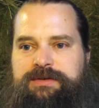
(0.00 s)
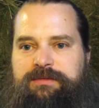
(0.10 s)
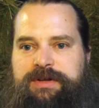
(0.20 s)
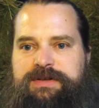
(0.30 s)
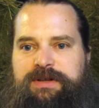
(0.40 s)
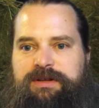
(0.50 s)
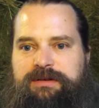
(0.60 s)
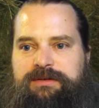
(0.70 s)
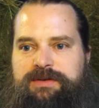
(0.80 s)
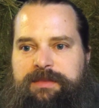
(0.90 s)
in recent
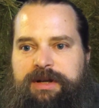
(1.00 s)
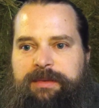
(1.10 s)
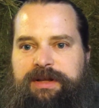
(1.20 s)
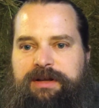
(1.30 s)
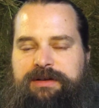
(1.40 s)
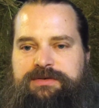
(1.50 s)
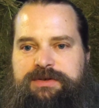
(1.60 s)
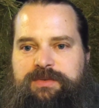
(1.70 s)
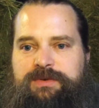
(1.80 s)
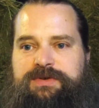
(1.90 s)
years, many
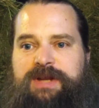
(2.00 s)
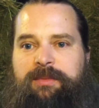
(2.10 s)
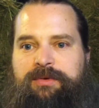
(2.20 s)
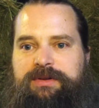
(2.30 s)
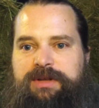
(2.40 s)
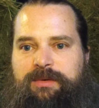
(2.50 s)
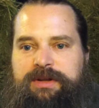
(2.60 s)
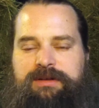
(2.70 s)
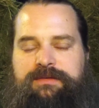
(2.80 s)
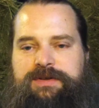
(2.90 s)
countries were separate. They were
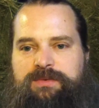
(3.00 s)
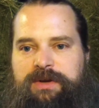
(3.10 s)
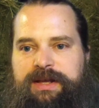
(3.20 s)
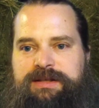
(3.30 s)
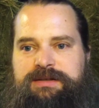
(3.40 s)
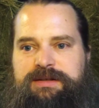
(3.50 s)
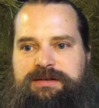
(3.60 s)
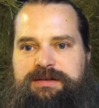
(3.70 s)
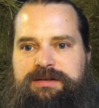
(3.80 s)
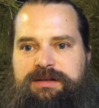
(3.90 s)
individual
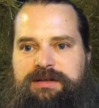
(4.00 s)
entities.